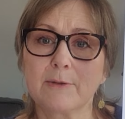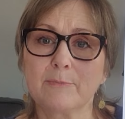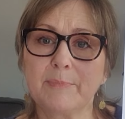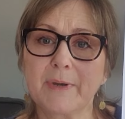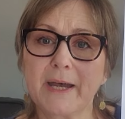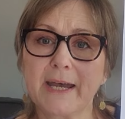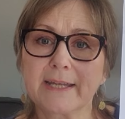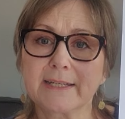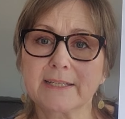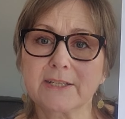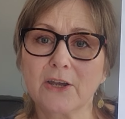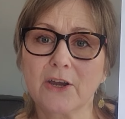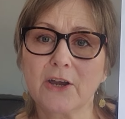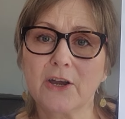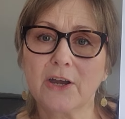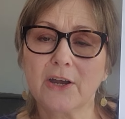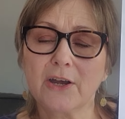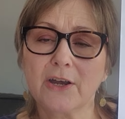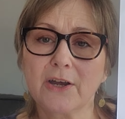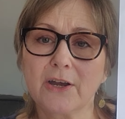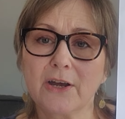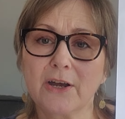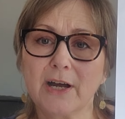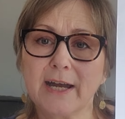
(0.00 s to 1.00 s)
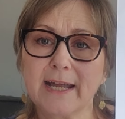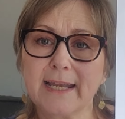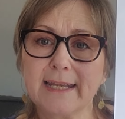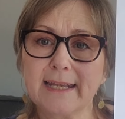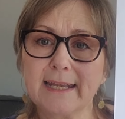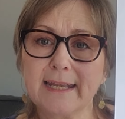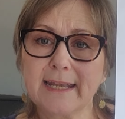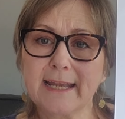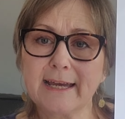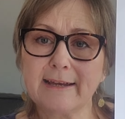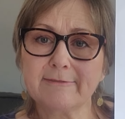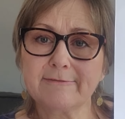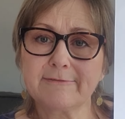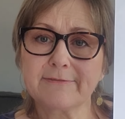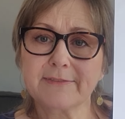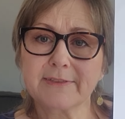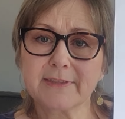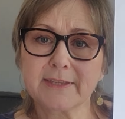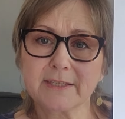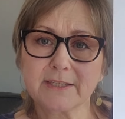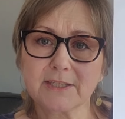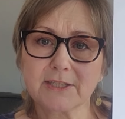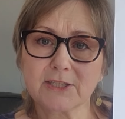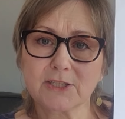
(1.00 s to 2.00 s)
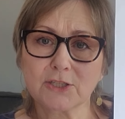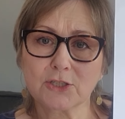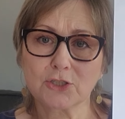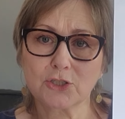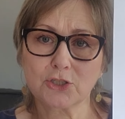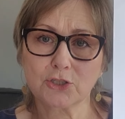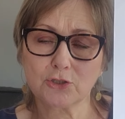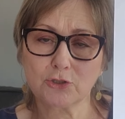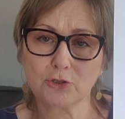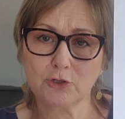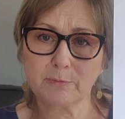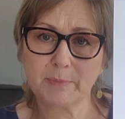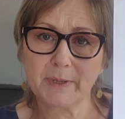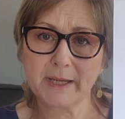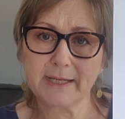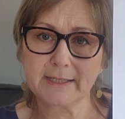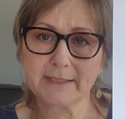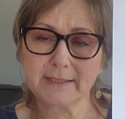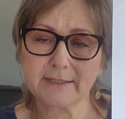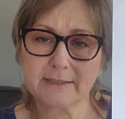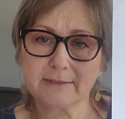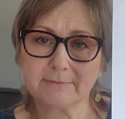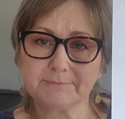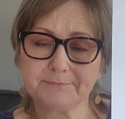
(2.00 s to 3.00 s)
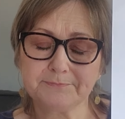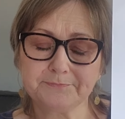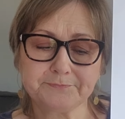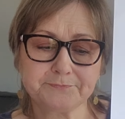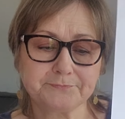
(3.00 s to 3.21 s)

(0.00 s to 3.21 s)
but I love this shirt pattern.